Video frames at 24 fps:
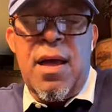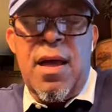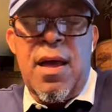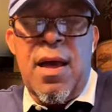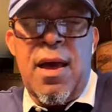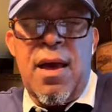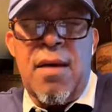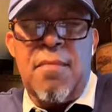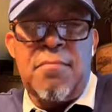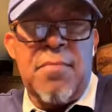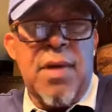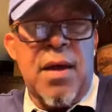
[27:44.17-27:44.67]

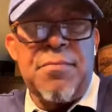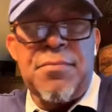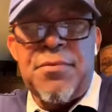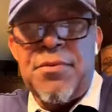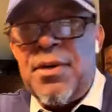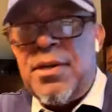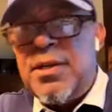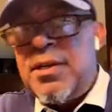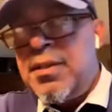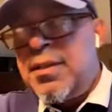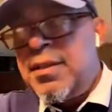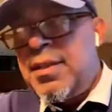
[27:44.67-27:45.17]

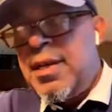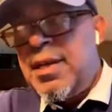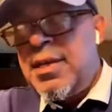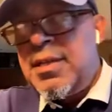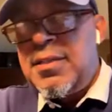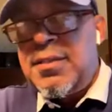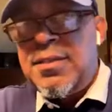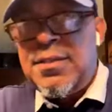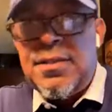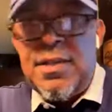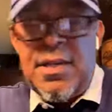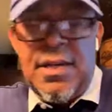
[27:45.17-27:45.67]
trying to
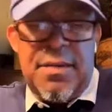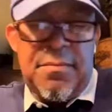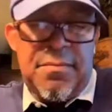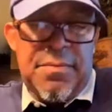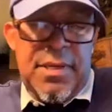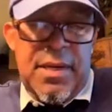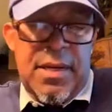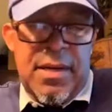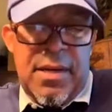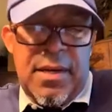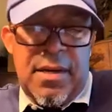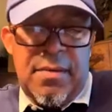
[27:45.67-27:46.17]
think at the same
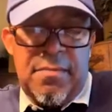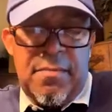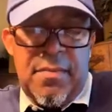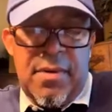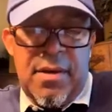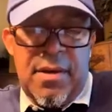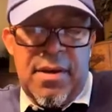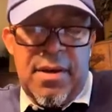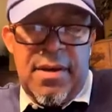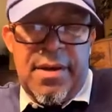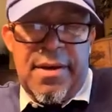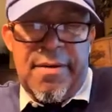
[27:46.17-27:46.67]
time.
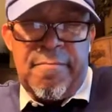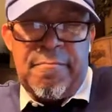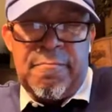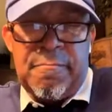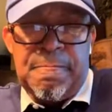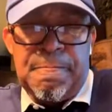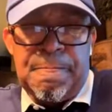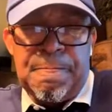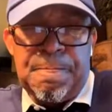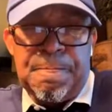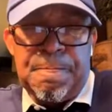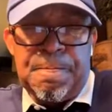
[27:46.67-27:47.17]

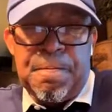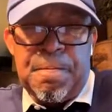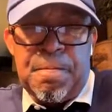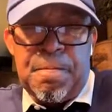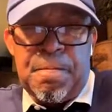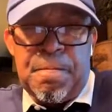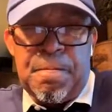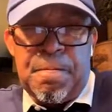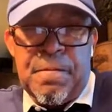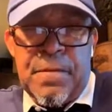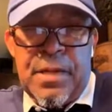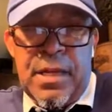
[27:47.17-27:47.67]

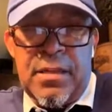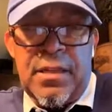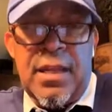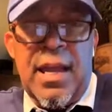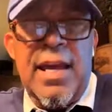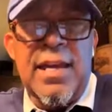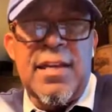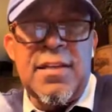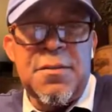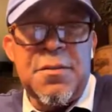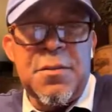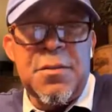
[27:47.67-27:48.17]

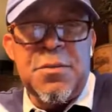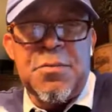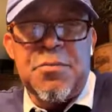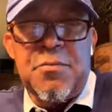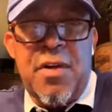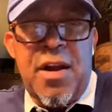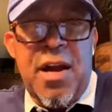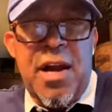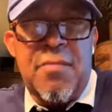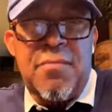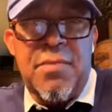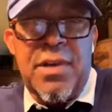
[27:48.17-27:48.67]
Like and
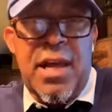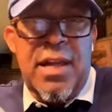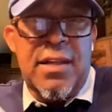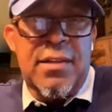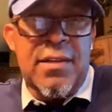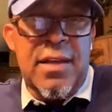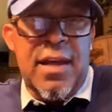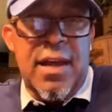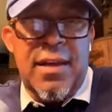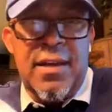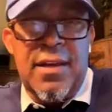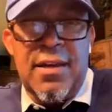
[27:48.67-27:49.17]
subscribe when
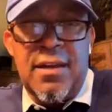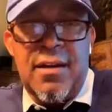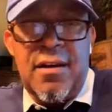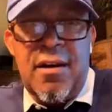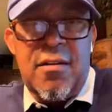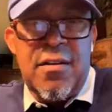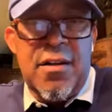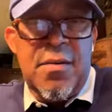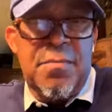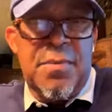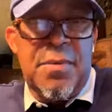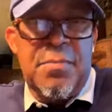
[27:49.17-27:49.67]
I get
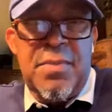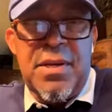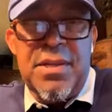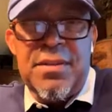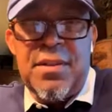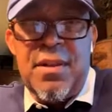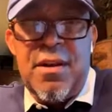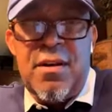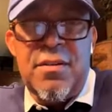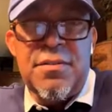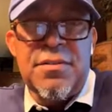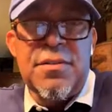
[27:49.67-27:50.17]
caught up in my
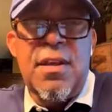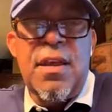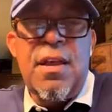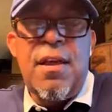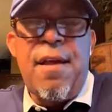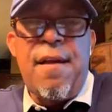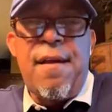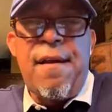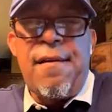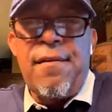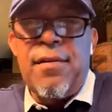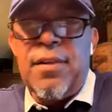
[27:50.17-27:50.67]
thoughts.
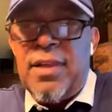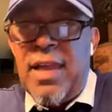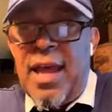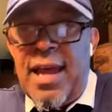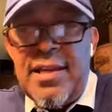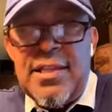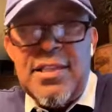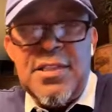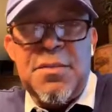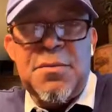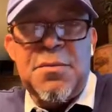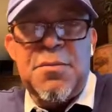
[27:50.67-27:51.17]

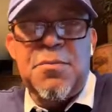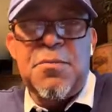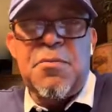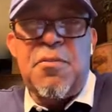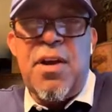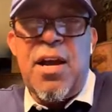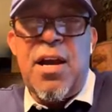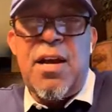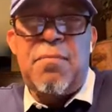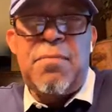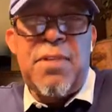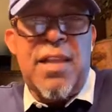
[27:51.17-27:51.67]
Like and
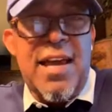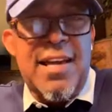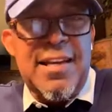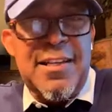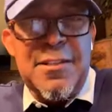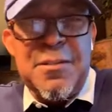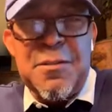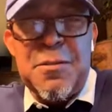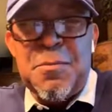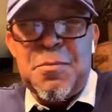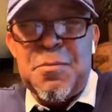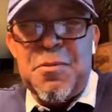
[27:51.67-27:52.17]
subscribe,
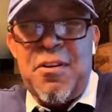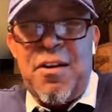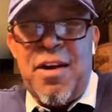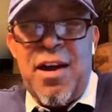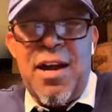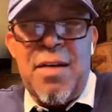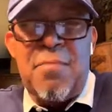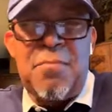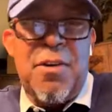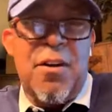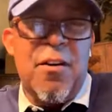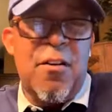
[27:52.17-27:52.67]

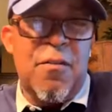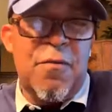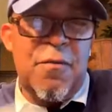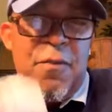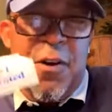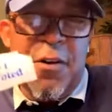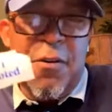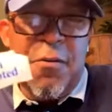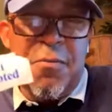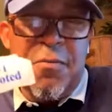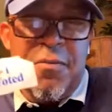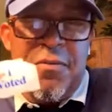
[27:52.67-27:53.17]
go
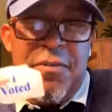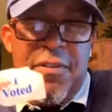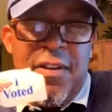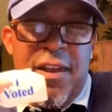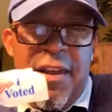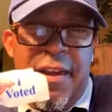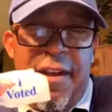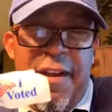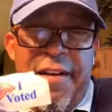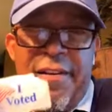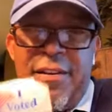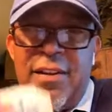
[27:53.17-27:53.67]
vote.
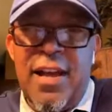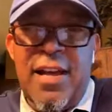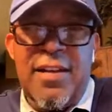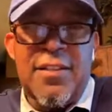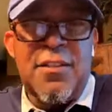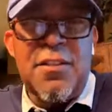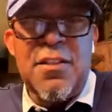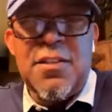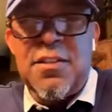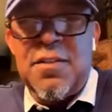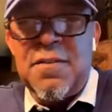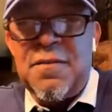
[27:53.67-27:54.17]

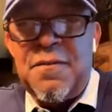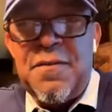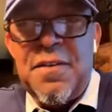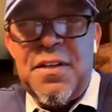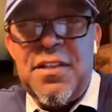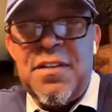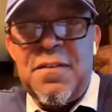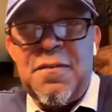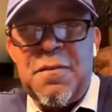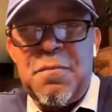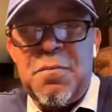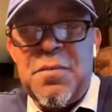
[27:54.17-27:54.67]
That's just a
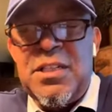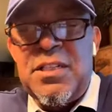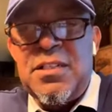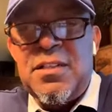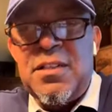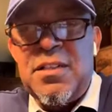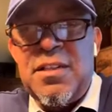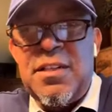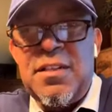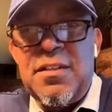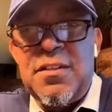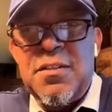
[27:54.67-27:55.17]
filler for me
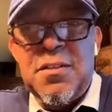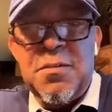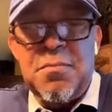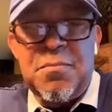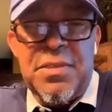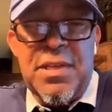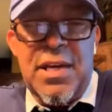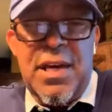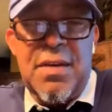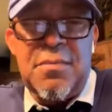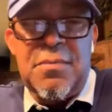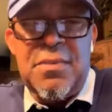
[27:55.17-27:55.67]
to kill some
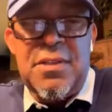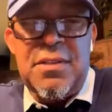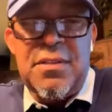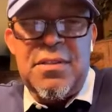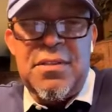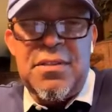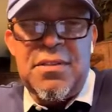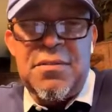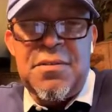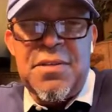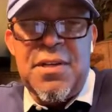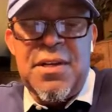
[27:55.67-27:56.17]
time to
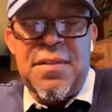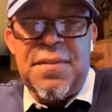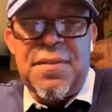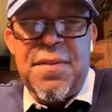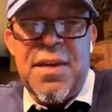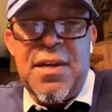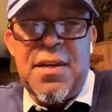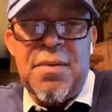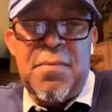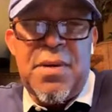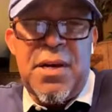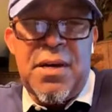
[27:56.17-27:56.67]

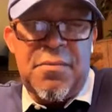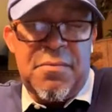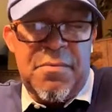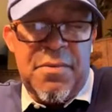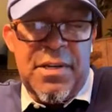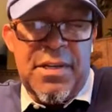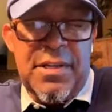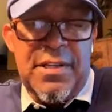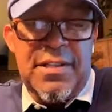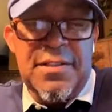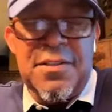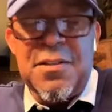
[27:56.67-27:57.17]
think about
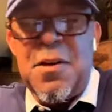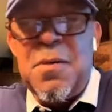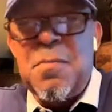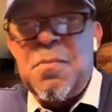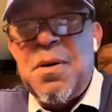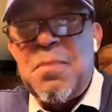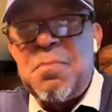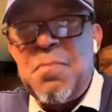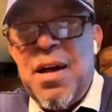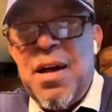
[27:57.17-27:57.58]
what it is on